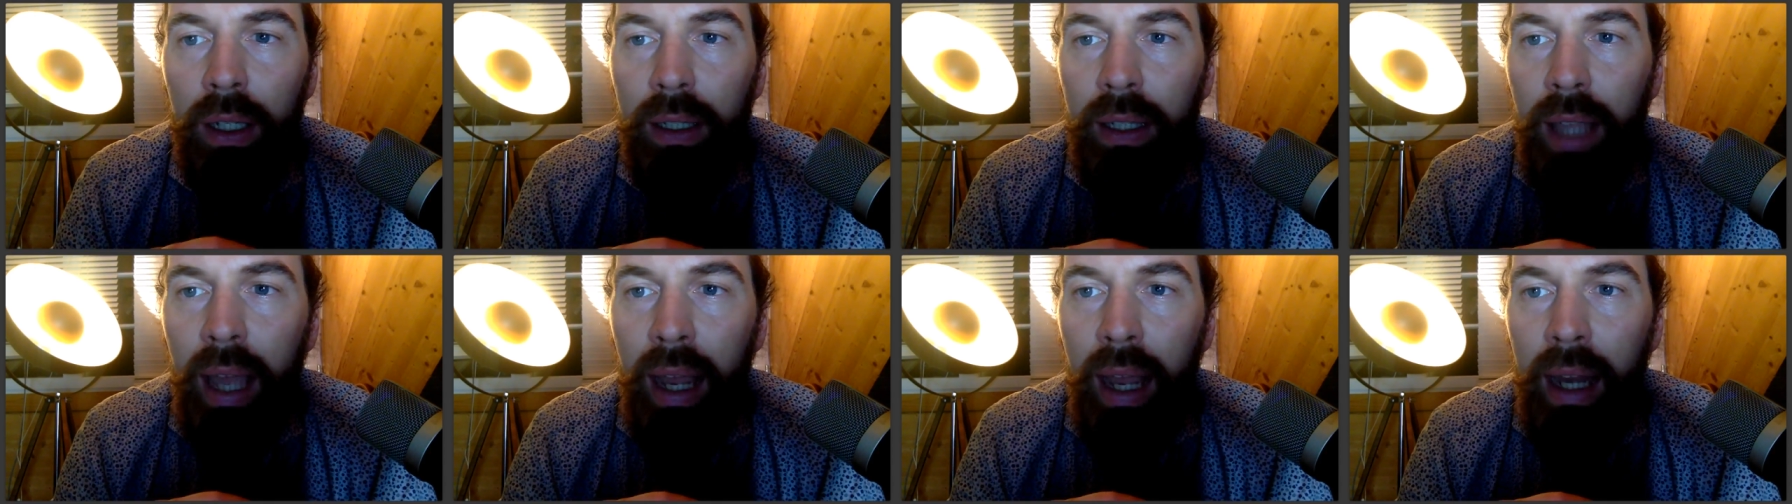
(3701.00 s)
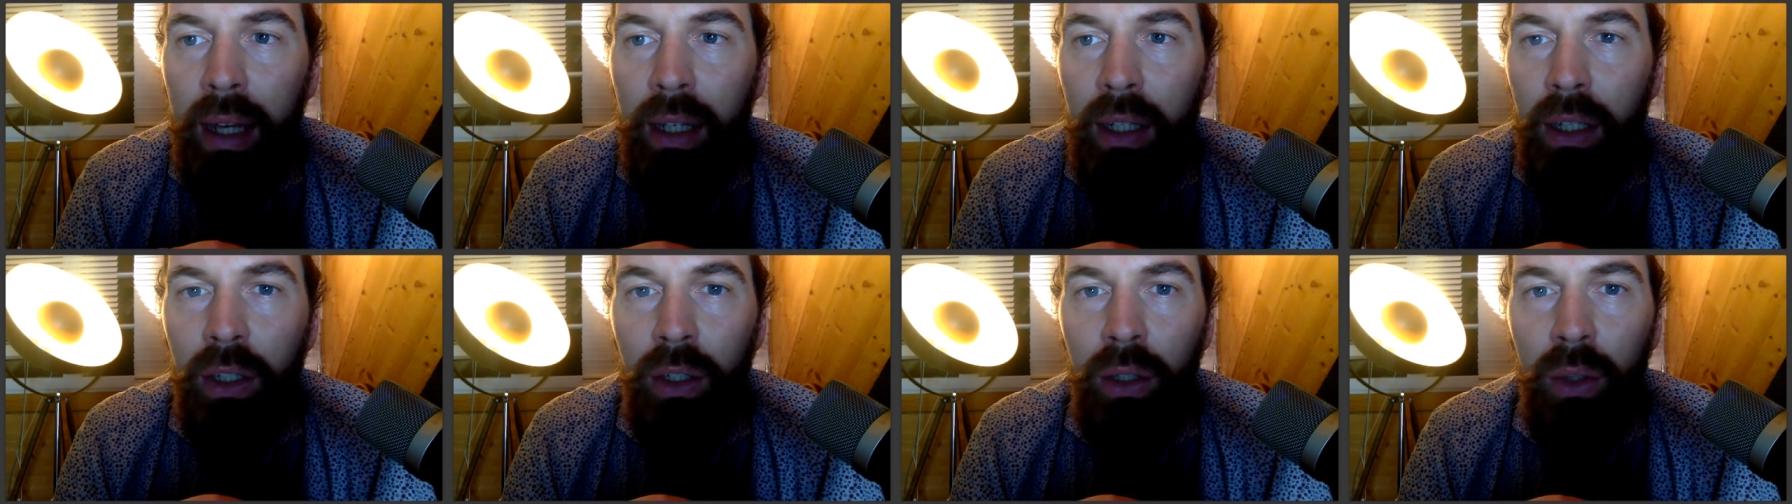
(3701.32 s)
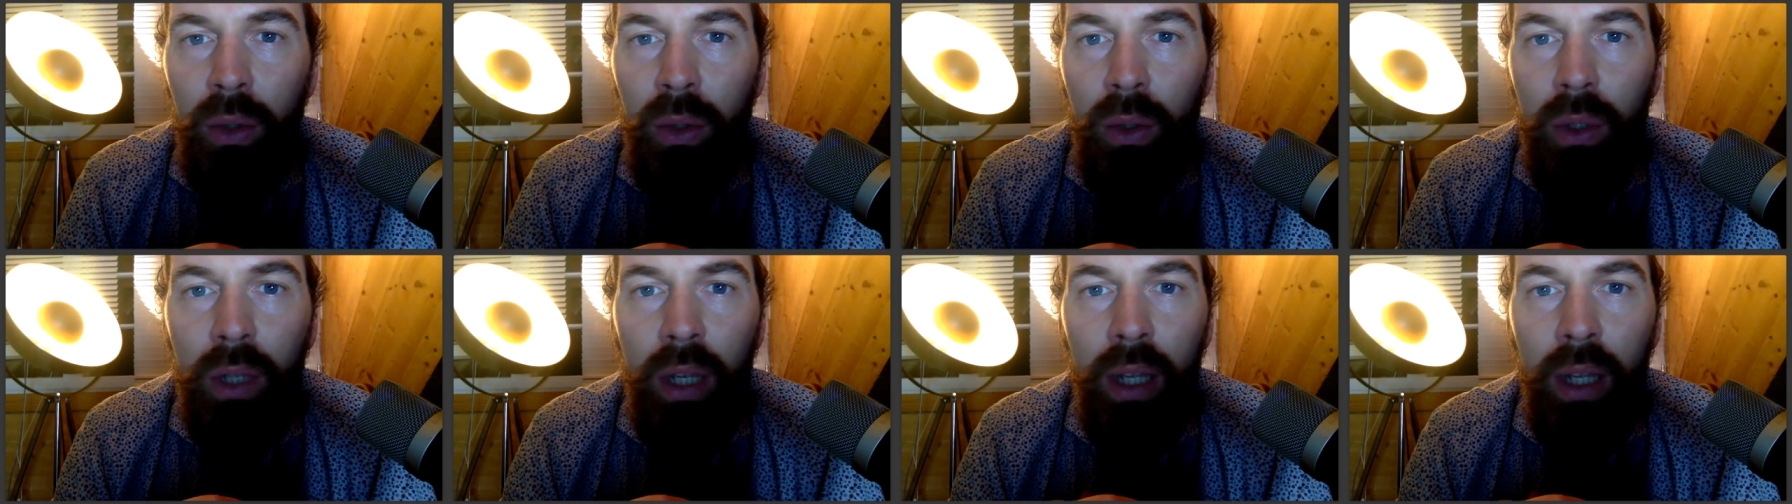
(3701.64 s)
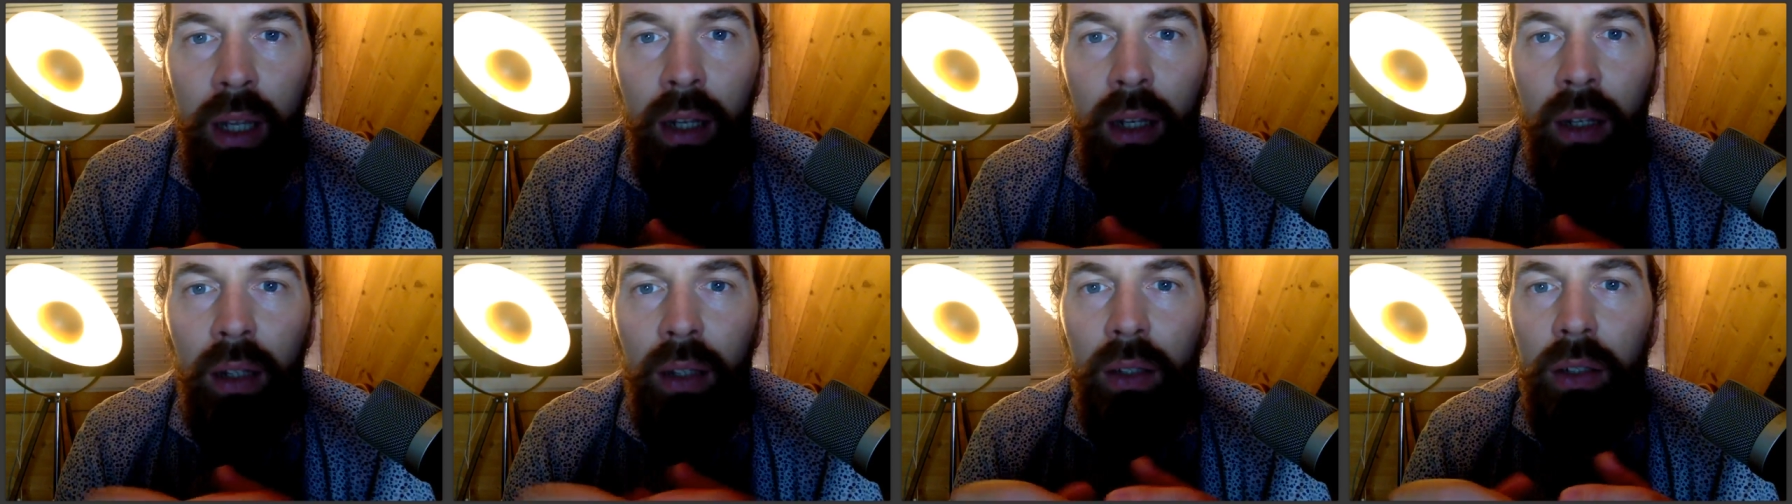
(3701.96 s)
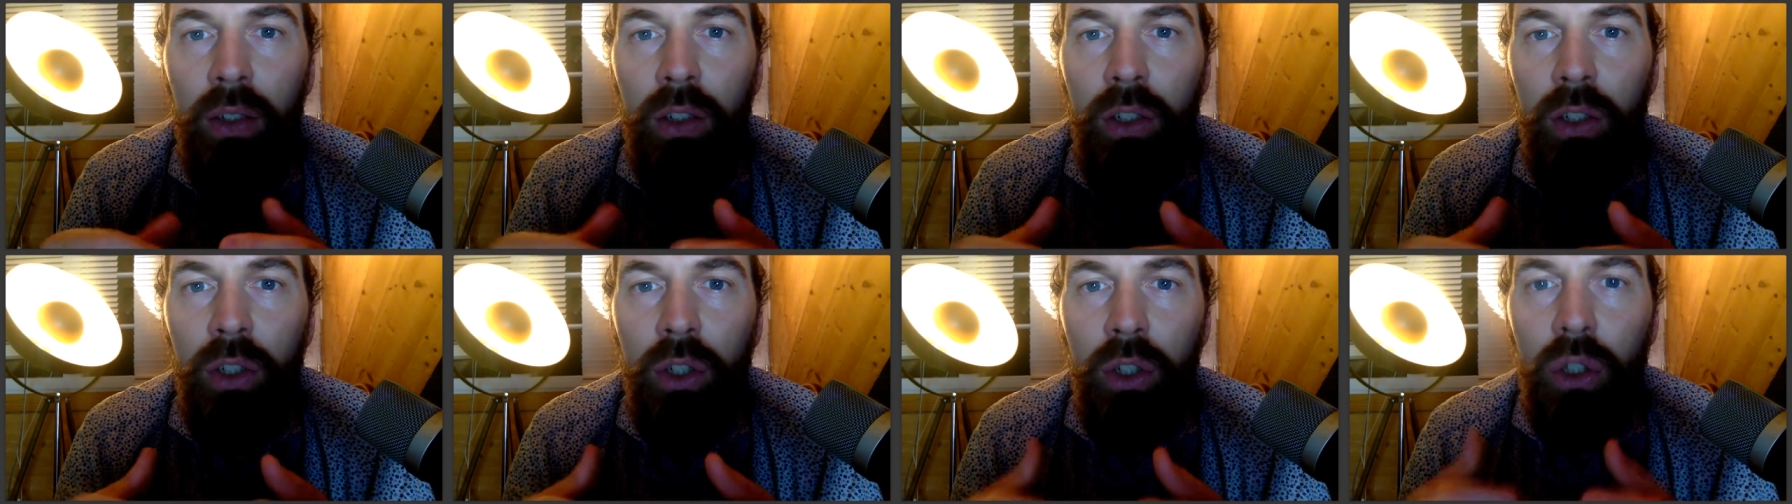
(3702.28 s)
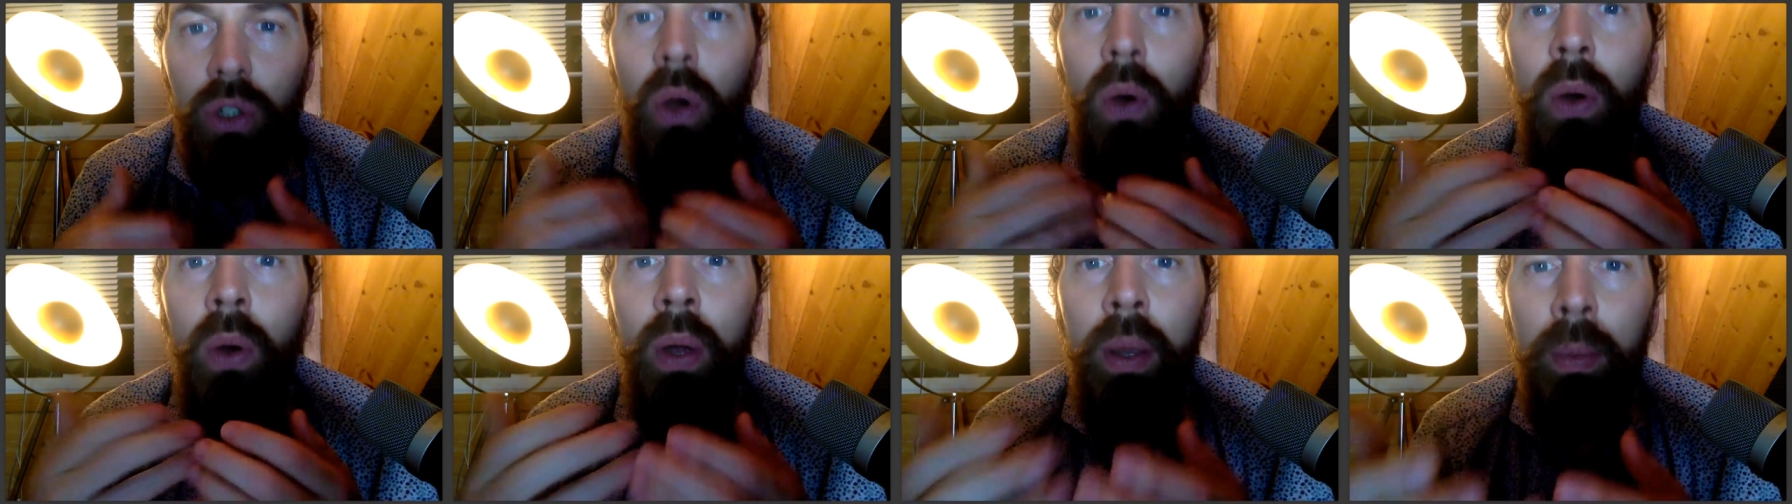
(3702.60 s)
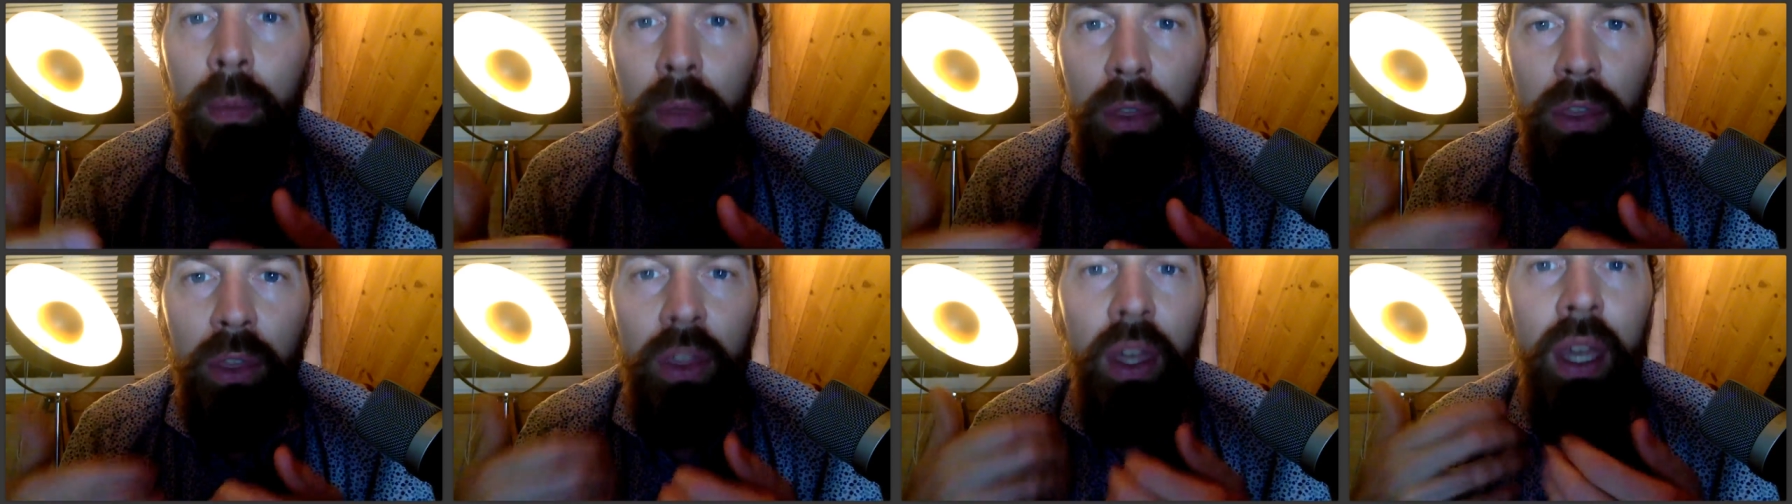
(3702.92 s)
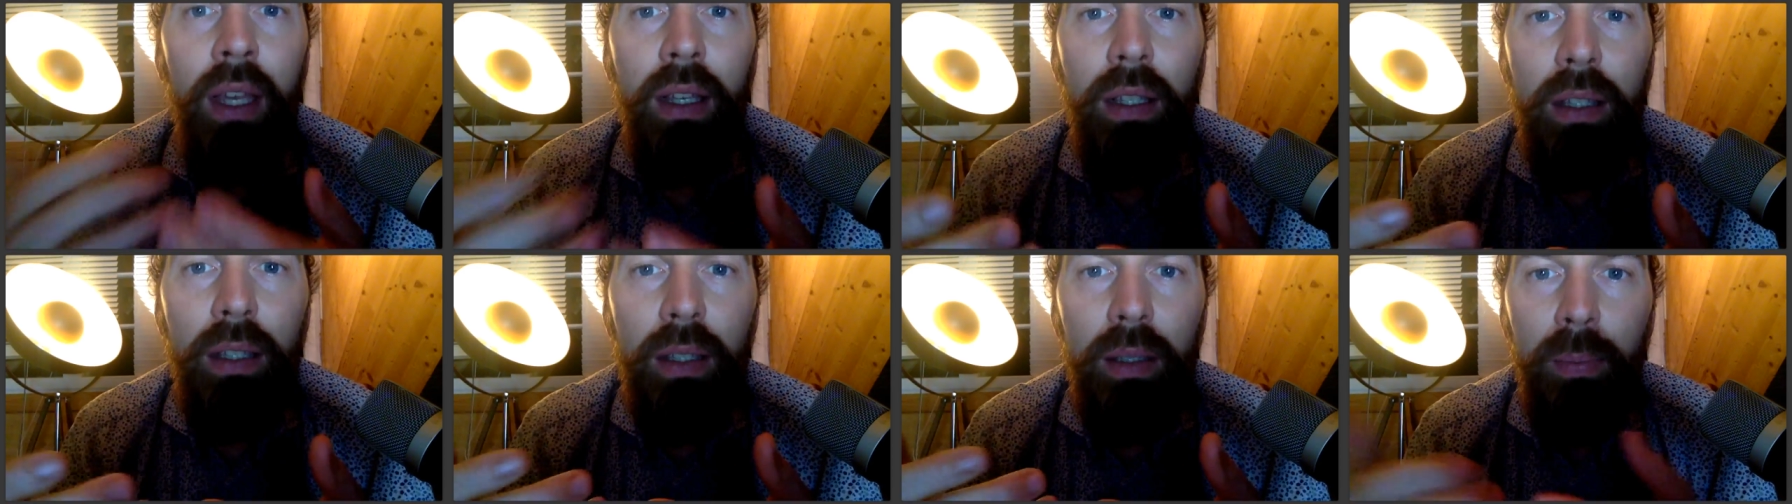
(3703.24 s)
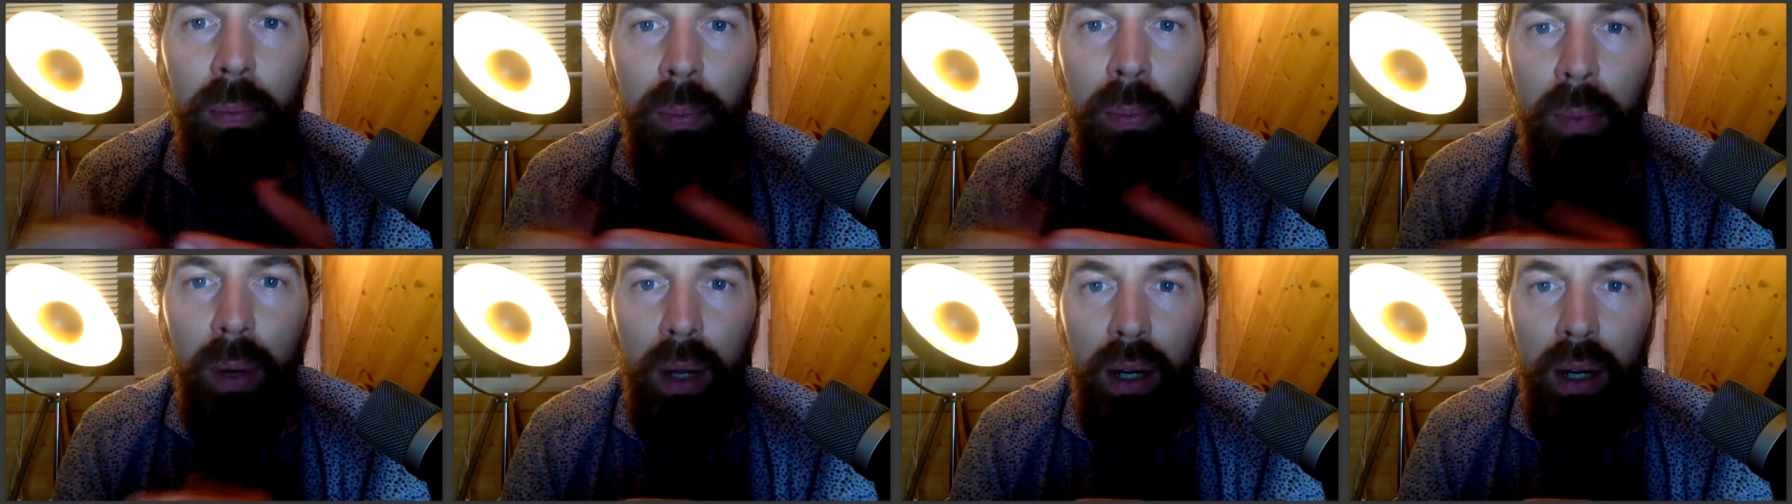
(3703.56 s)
then you can show him things.